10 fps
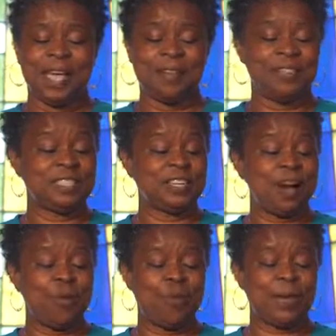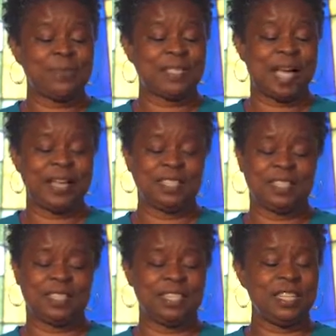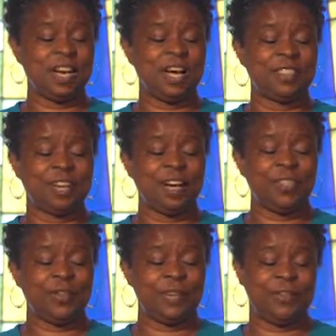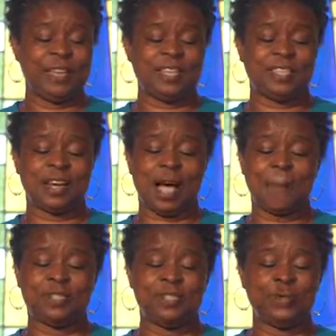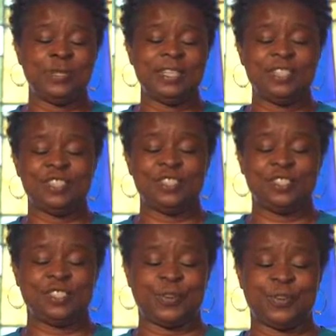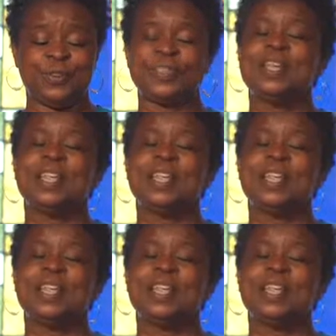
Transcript: and visit our website to see the other events and opportunities to serve